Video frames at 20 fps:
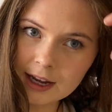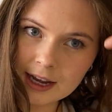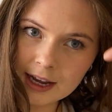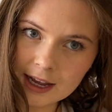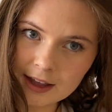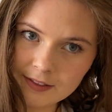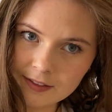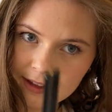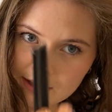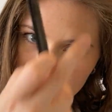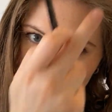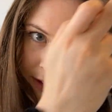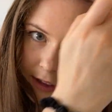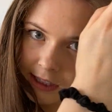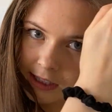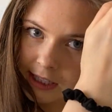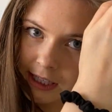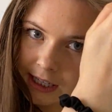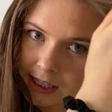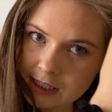And then sort
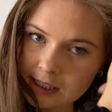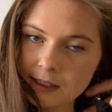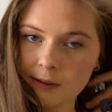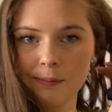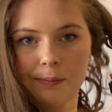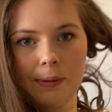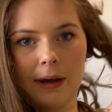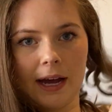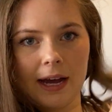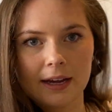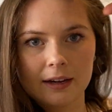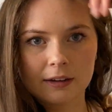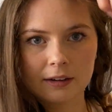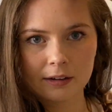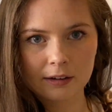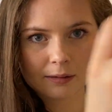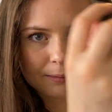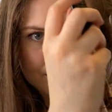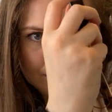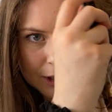of tease it back,
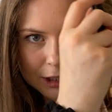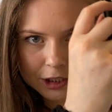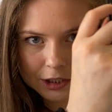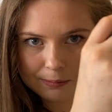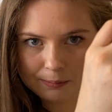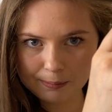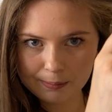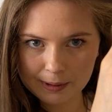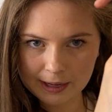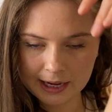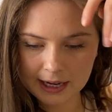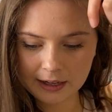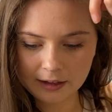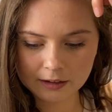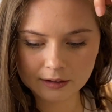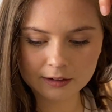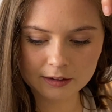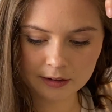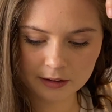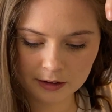brush it
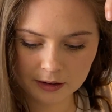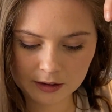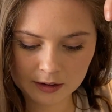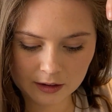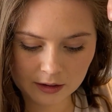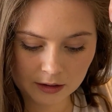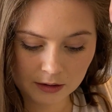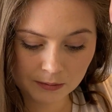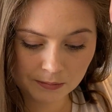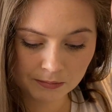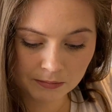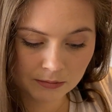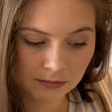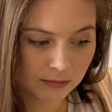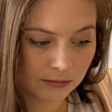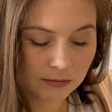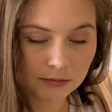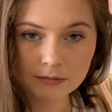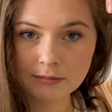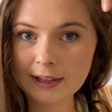back.
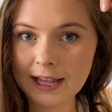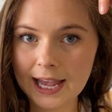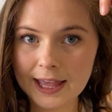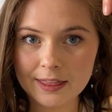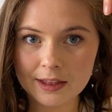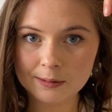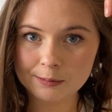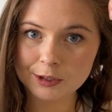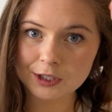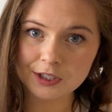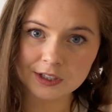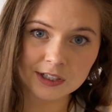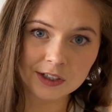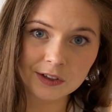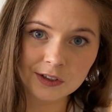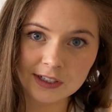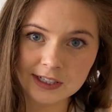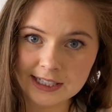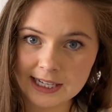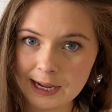And then I'm just going to
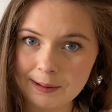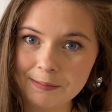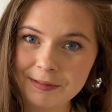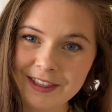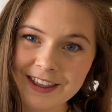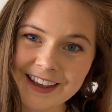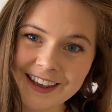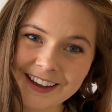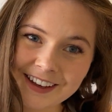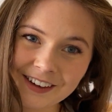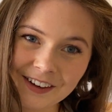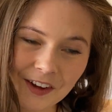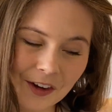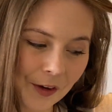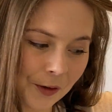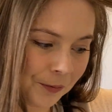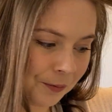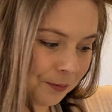do the same thing and curl.